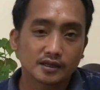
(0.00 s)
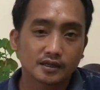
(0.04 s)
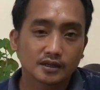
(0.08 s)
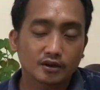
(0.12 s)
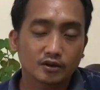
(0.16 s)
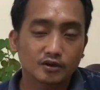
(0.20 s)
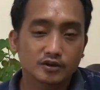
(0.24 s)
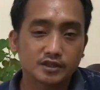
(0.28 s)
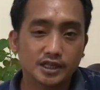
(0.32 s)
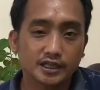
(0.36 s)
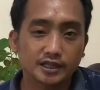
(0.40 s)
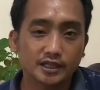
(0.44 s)

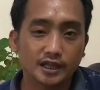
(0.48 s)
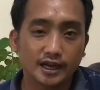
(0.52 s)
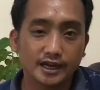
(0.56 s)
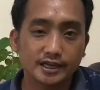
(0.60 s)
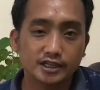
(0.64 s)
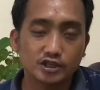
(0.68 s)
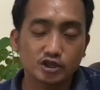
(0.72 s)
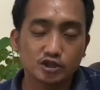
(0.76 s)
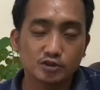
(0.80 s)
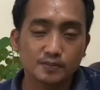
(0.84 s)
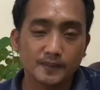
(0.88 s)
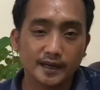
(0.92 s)

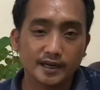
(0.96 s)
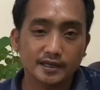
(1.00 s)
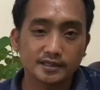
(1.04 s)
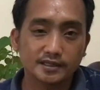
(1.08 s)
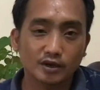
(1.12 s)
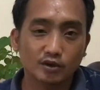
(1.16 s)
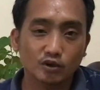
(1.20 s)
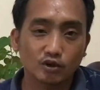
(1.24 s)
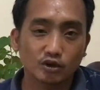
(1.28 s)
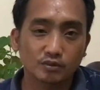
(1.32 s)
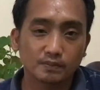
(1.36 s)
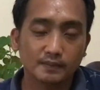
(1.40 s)
considerations para sa
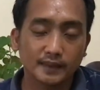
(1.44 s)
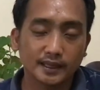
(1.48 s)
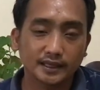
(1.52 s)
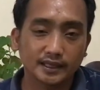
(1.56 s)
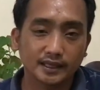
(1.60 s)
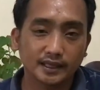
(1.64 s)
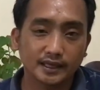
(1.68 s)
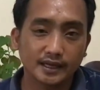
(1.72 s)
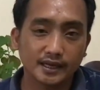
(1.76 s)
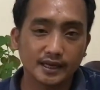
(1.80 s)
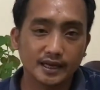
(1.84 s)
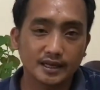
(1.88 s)
good
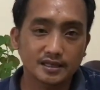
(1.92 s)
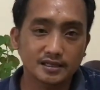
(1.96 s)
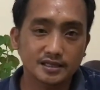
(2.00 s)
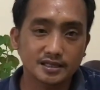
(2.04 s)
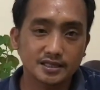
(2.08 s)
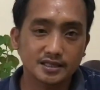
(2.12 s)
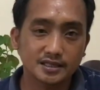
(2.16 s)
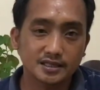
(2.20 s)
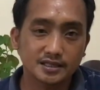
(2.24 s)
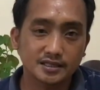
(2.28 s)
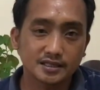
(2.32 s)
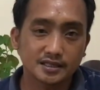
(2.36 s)

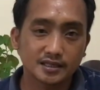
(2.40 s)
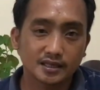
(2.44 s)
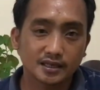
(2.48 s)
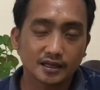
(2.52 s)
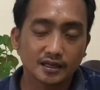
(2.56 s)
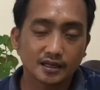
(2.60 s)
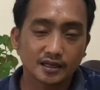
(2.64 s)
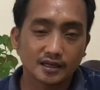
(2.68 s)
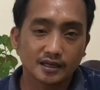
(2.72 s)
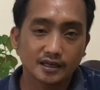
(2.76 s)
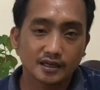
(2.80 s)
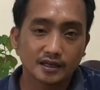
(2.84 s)
materials.
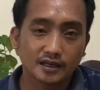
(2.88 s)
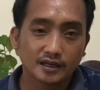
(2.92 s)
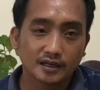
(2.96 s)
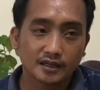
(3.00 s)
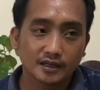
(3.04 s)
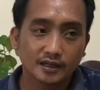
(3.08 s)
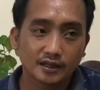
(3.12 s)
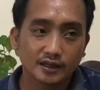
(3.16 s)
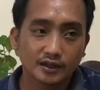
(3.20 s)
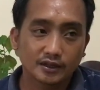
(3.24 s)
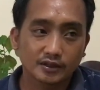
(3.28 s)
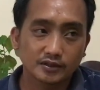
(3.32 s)

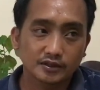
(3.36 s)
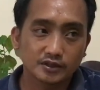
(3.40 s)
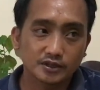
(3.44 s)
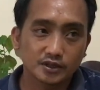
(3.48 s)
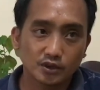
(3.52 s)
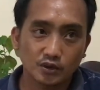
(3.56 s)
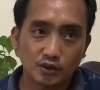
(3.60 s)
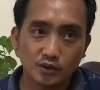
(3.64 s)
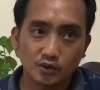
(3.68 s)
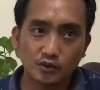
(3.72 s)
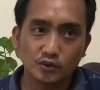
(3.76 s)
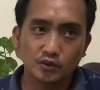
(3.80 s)

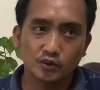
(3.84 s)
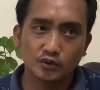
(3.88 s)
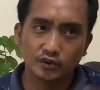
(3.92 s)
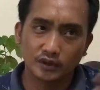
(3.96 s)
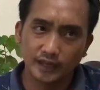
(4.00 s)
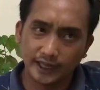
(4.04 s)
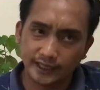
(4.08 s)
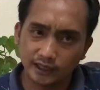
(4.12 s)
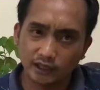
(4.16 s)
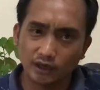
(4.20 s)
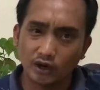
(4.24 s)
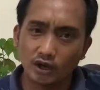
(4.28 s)
So,
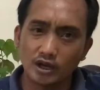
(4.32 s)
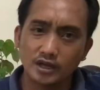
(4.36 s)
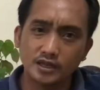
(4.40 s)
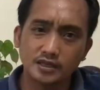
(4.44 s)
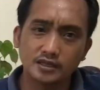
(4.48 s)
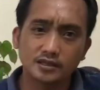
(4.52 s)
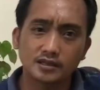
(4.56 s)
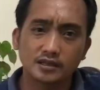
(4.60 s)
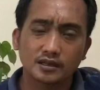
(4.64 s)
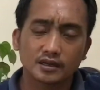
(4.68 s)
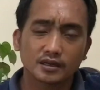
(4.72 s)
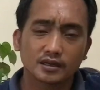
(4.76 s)
later
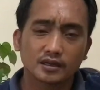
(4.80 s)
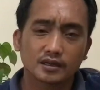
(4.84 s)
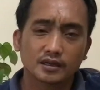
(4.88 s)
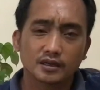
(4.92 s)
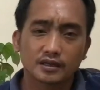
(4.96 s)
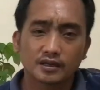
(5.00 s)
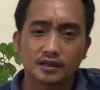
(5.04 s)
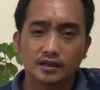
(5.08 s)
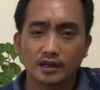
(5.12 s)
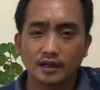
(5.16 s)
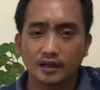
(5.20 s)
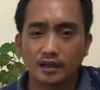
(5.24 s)
on,
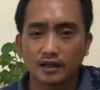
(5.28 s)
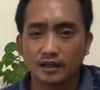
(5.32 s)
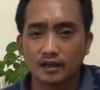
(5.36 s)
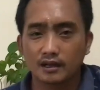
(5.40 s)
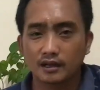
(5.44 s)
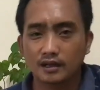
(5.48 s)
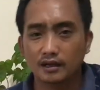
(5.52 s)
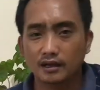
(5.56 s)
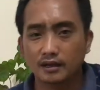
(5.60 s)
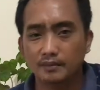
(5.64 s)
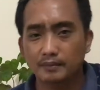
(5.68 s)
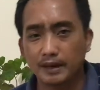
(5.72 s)

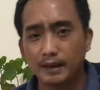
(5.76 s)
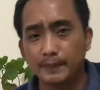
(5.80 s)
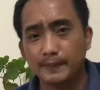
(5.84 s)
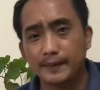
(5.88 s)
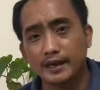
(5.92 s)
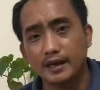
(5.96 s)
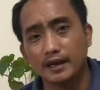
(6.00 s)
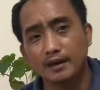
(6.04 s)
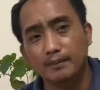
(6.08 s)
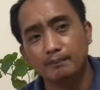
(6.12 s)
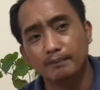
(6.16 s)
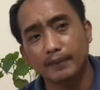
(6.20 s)

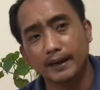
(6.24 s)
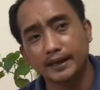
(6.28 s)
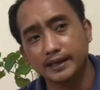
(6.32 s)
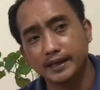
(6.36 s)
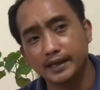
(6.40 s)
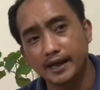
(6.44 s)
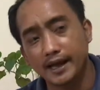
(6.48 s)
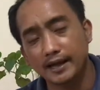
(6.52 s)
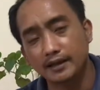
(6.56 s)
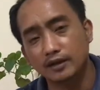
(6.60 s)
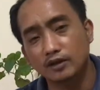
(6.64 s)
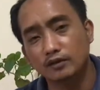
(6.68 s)
maybe by
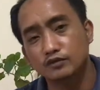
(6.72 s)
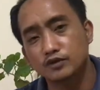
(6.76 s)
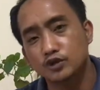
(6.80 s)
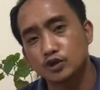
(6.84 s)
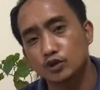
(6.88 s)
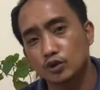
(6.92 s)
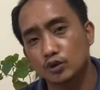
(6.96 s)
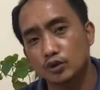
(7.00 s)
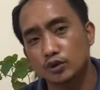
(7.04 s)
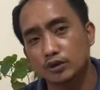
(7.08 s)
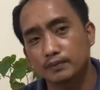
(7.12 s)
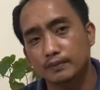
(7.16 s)
the end of
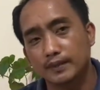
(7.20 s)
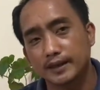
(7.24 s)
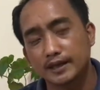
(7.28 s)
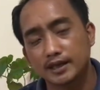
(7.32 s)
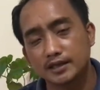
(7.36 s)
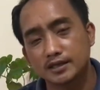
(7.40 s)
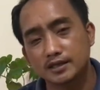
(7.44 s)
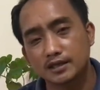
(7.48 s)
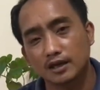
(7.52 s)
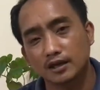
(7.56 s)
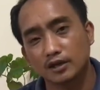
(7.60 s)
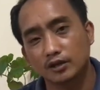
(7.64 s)
June, by the
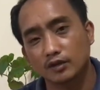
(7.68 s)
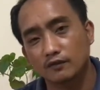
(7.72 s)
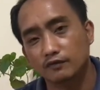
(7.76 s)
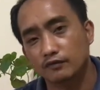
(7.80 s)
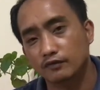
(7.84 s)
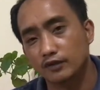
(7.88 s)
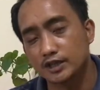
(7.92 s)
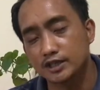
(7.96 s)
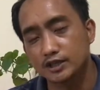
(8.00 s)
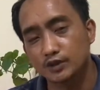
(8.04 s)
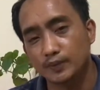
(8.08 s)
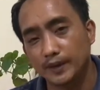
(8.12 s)
start of
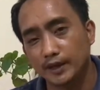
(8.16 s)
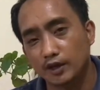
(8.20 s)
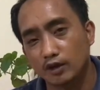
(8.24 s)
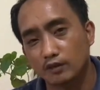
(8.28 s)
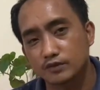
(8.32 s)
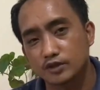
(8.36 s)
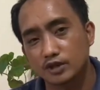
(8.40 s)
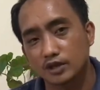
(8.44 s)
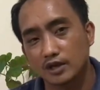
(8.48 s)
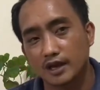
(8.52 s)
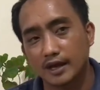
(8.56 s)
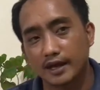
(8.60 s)
first week of
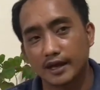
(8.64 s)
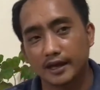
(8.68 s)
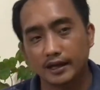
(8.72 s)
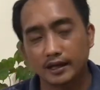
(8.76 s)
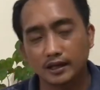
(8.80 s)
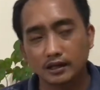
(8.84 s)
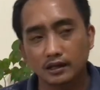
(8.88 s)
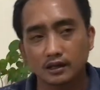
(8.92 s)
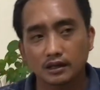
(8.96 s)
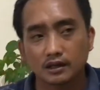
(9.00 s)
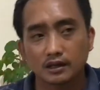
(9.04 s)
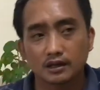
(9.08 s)
July,
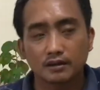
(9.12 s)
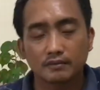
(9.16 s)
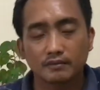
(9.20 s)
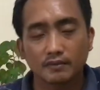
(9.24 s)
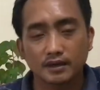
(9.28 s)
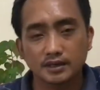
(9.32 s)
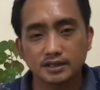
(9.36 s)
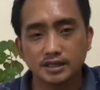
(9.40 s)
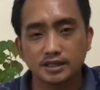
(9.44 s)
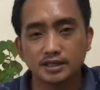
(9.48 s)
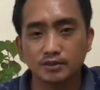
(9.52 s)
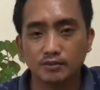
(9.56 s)

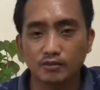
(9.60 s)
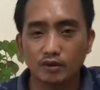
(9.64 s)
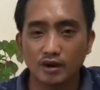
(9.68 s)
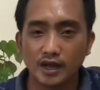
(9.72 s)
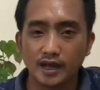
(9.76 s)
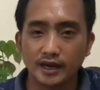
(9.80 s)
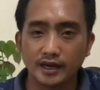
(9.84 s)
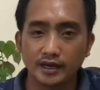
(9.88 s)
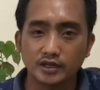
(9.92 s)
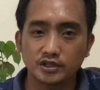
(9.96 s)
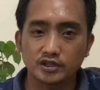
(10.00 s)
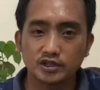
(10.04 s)

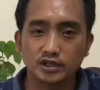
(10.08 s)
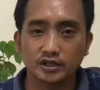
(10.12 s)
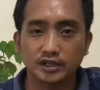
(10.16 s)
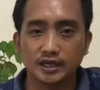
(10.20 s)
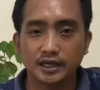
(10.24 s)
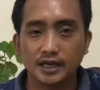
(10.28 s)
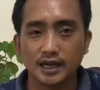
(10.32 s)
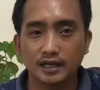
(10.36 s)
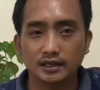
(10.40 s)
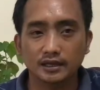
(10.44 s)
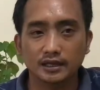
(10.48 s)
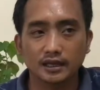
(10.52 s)
magsisimula na yung journey
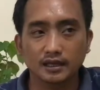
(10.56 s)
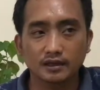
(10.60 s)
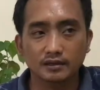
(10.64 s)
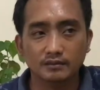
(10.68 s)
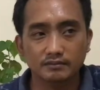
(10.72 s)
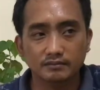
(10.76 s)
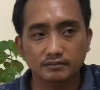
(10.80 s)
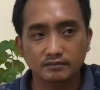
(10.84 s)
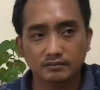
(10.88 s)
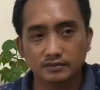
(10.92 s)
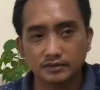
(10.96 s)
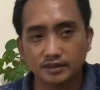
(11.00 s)
natin
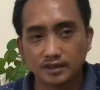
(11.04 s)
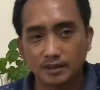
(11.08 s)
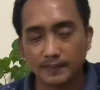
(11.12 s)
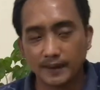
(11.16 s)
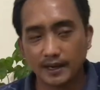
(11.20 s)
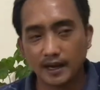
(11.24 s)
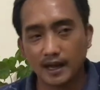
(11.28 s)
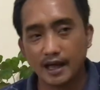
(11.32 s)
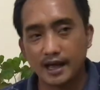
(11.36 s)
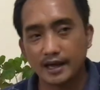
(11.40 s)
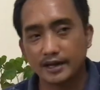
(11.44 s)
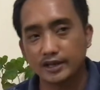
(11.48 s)
sa
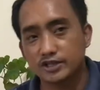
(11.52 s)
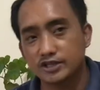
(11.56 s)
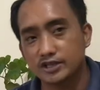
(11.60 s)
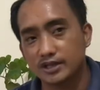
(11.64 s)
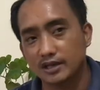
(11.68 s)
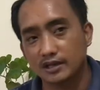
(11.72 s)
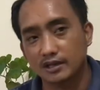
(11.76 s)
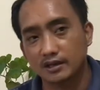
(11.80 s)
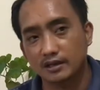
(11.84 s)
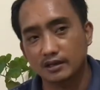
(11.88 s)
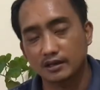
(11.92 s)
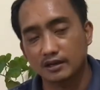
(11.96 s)
pag-aayos
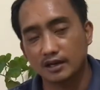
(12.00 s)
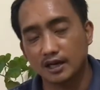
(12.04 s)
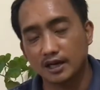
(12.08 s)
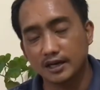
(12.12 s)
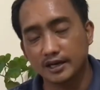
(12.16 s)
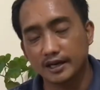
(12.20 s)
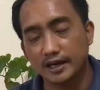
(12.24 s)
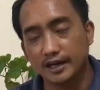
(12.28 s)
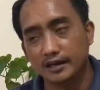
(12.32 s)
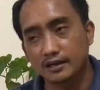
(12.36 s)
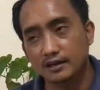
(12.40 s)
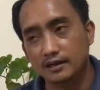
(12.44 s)
ng
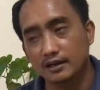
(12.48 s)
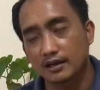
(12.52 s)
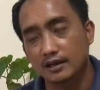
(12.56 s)
garden.